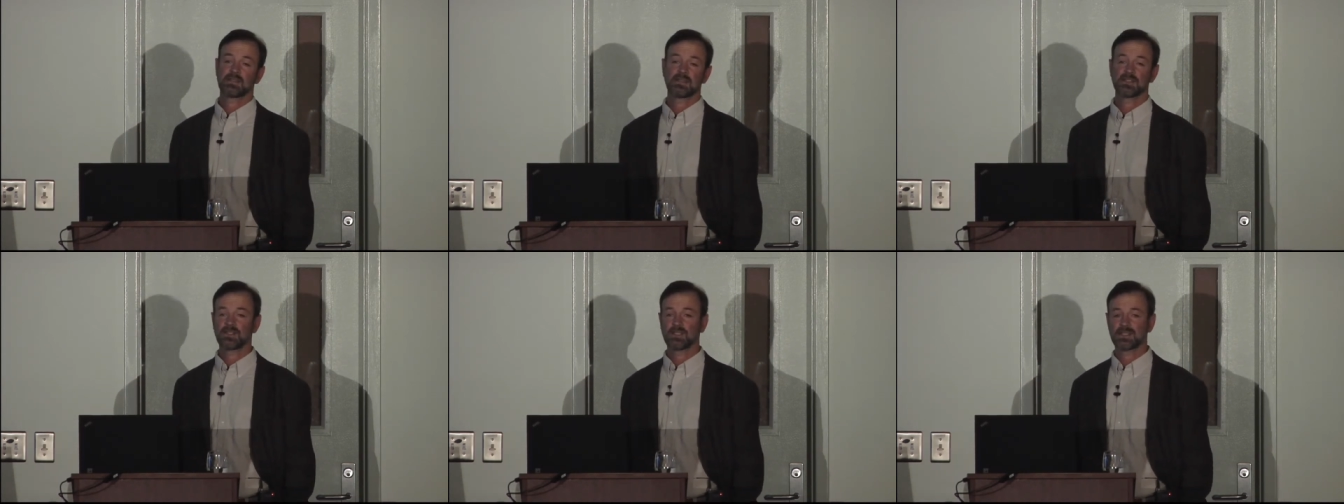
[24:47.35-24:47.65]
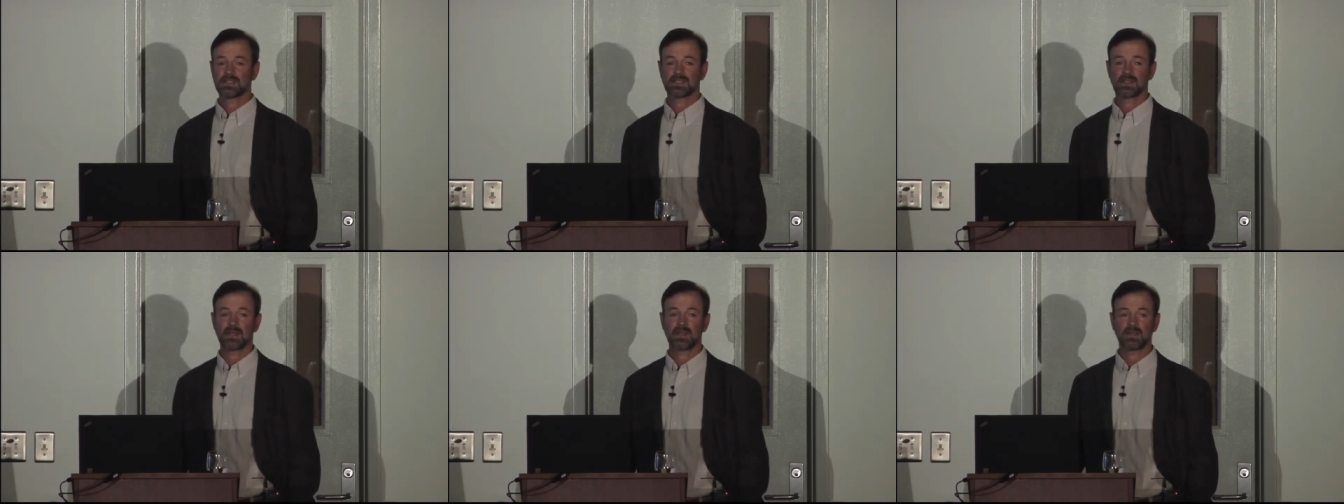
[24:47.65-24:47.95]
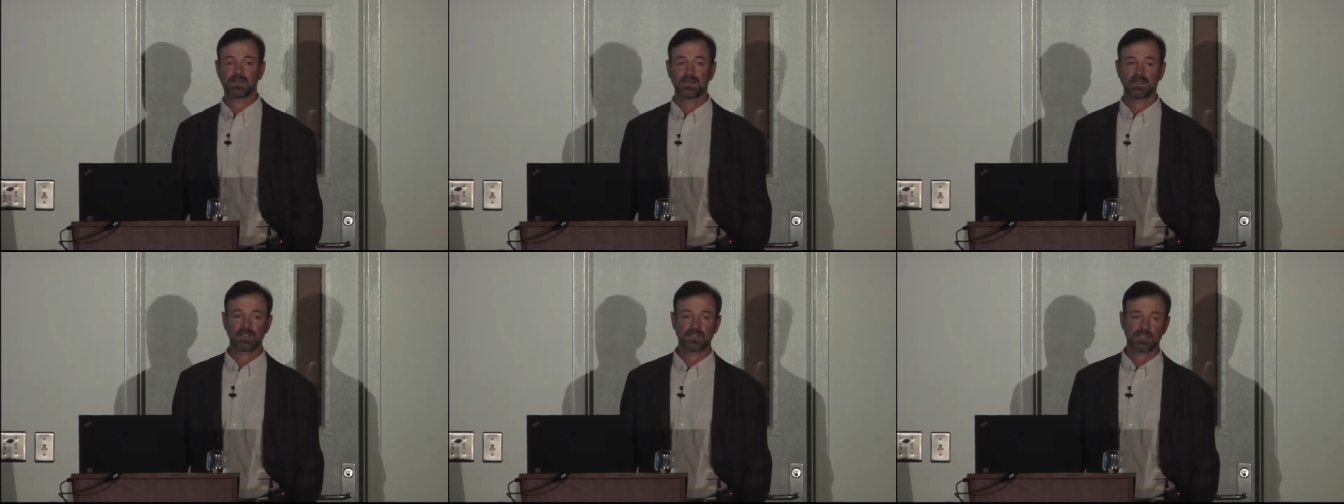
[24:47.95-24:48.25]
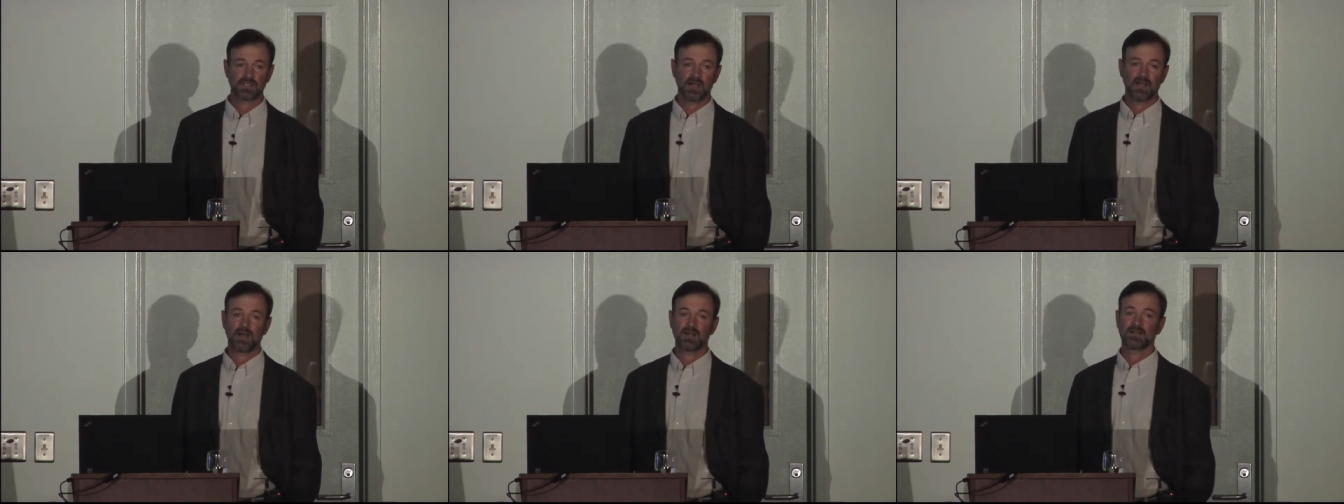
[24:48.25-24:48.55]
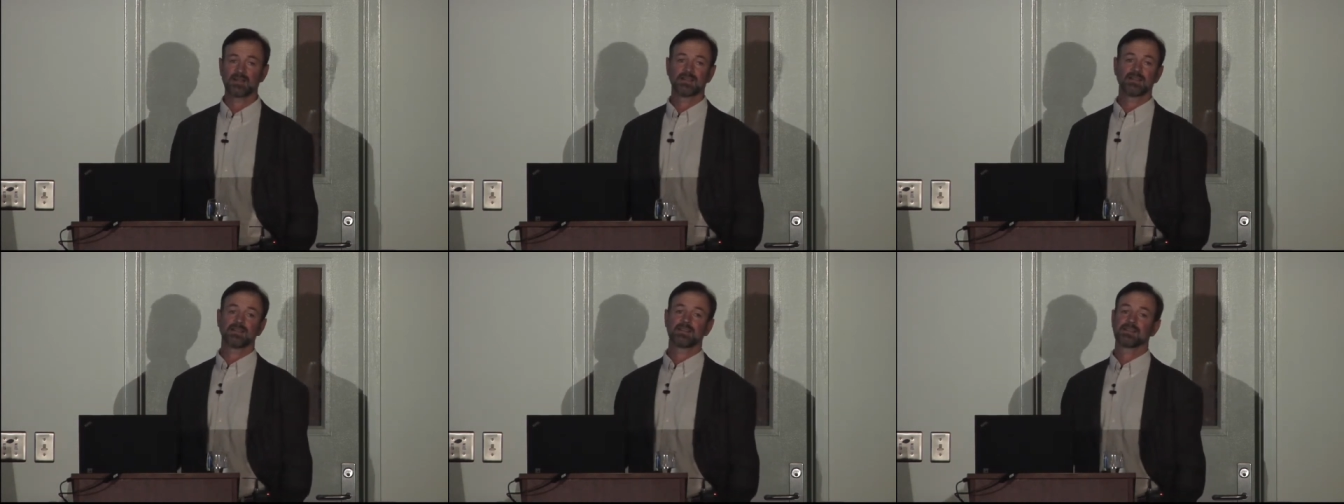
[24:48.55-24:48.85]
Tajikistan and get
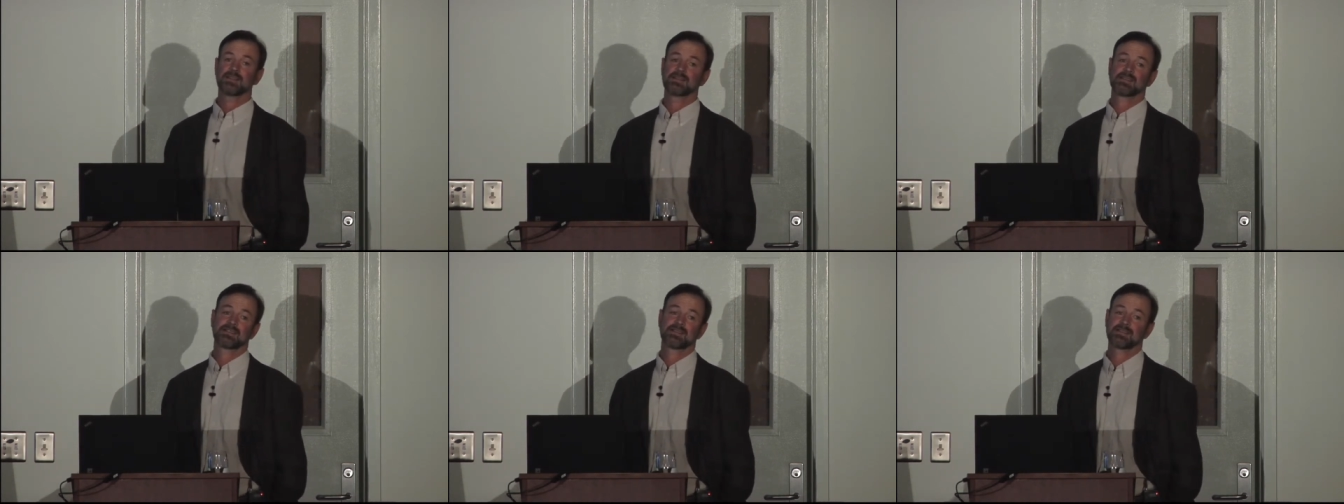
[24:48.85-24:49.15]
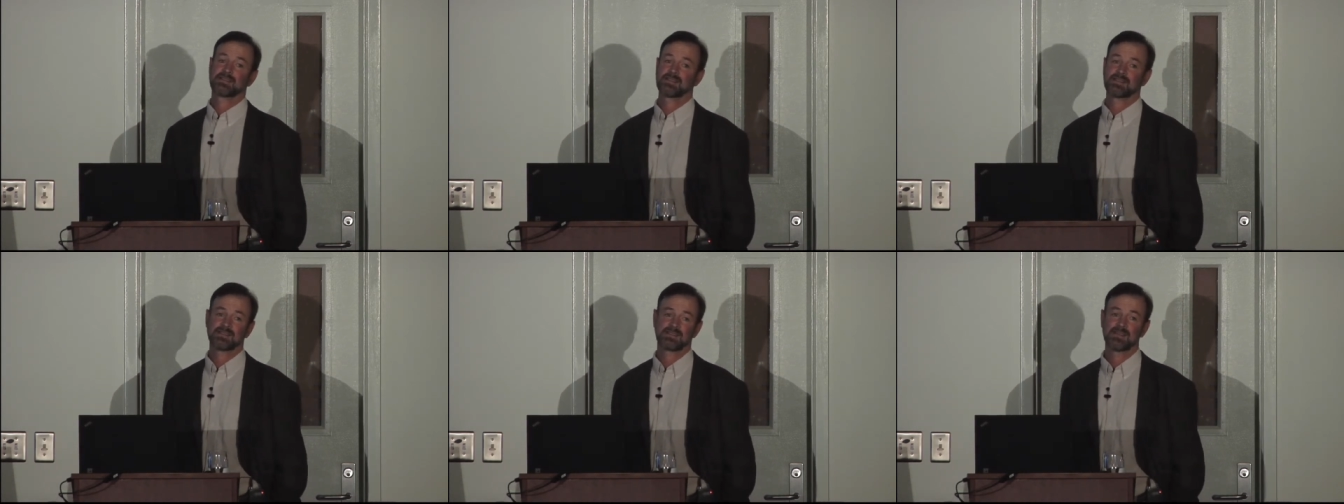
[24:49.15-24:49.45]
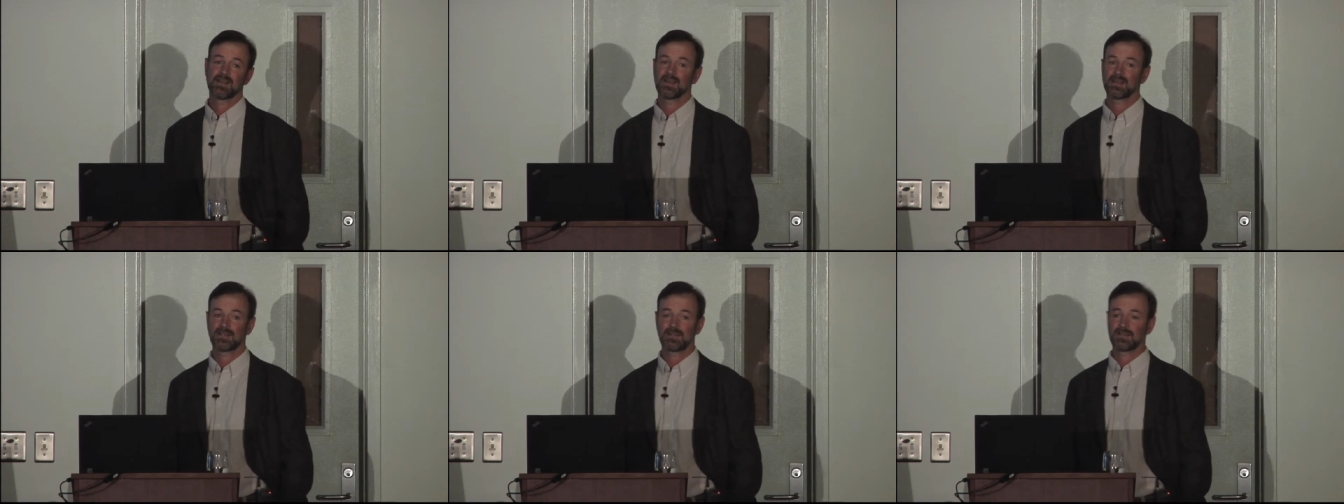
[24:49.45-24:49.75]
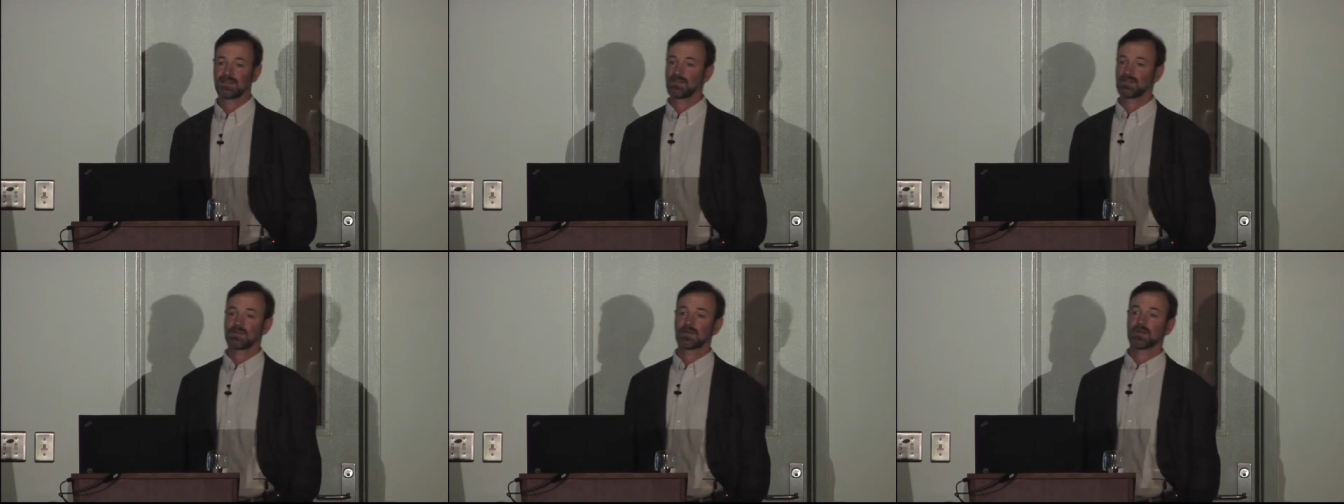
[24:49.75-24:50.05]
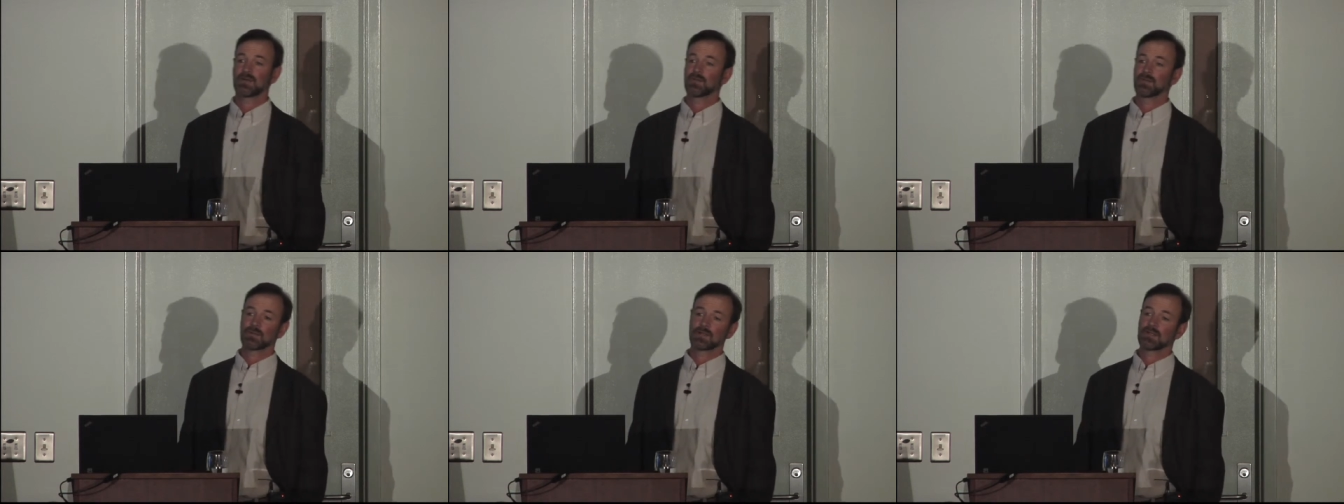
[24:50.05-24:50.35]
shot, it's not going to do
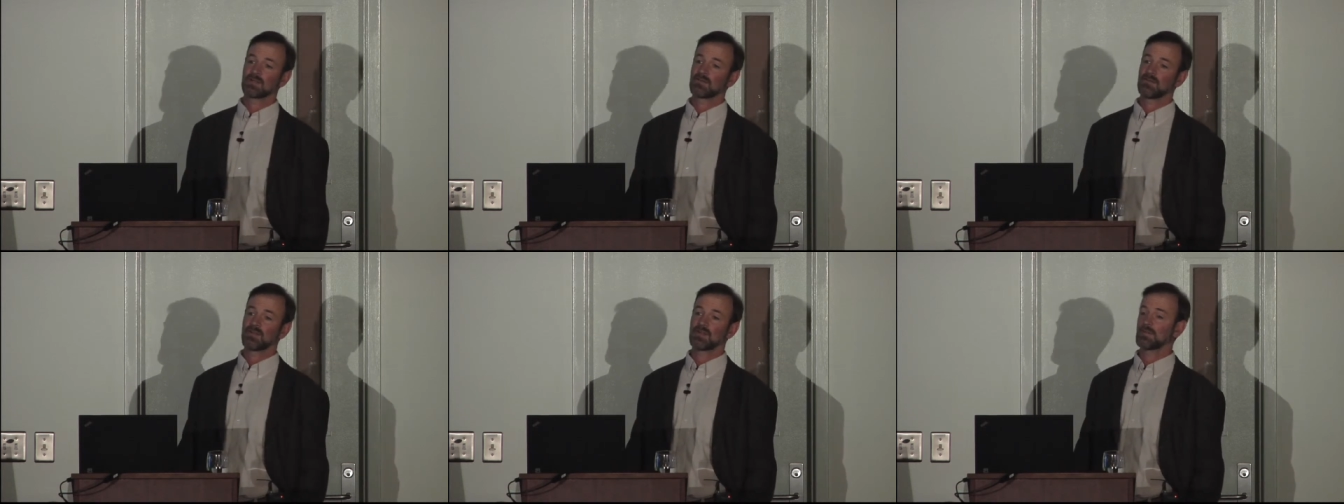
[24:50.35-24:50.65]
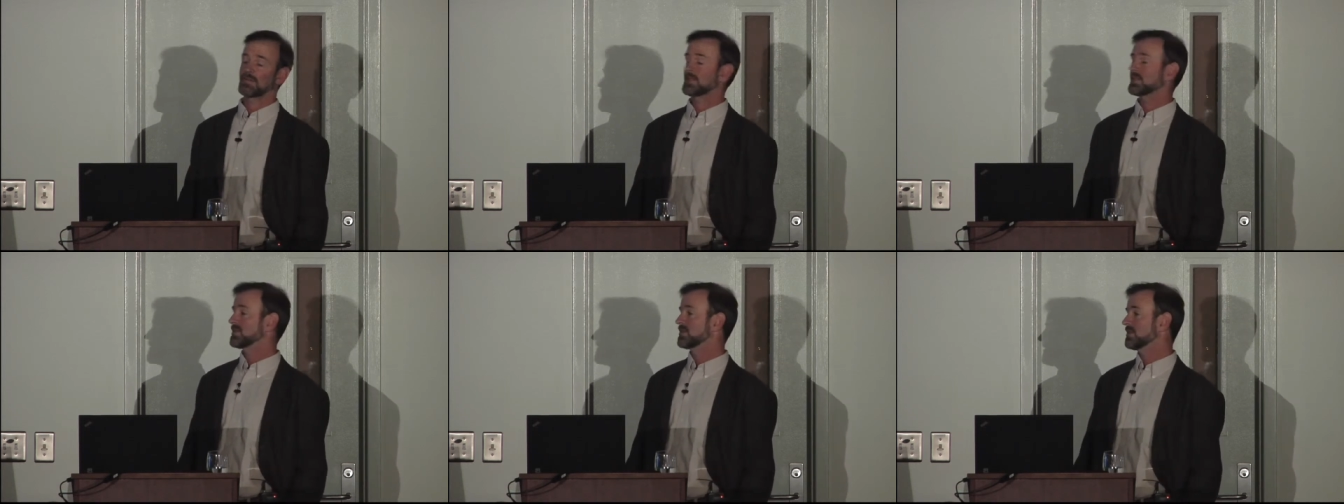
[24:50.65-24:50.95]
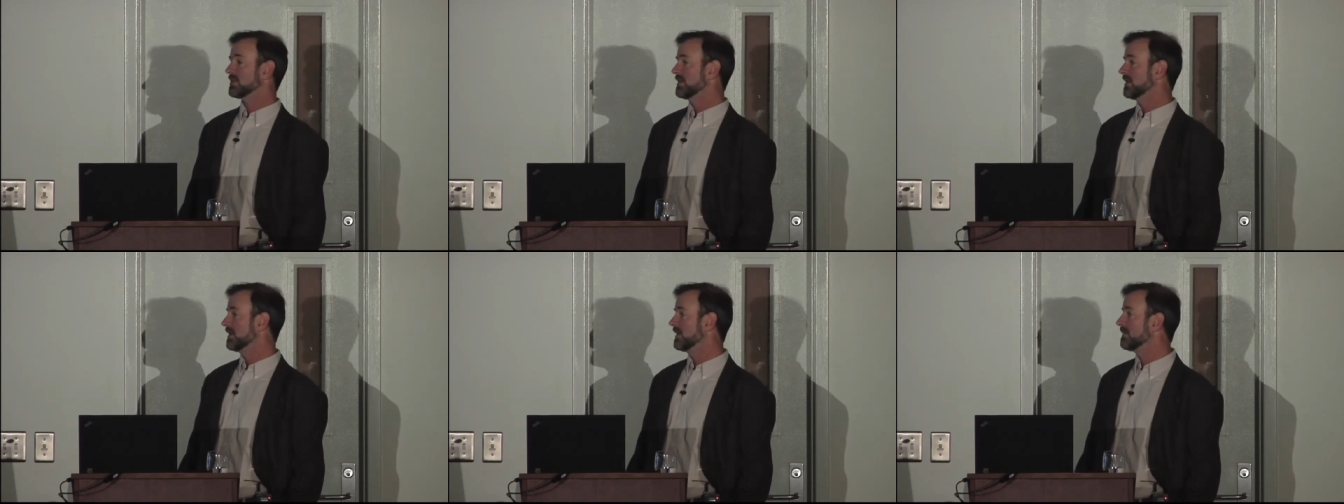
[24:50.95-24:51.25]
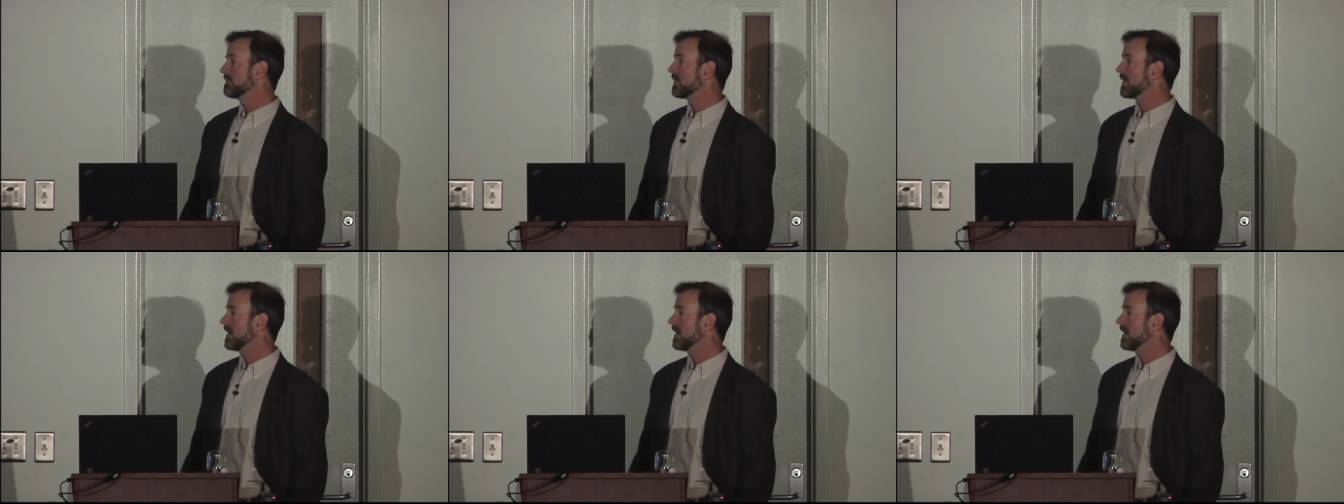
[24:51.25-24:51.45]
our work very much good.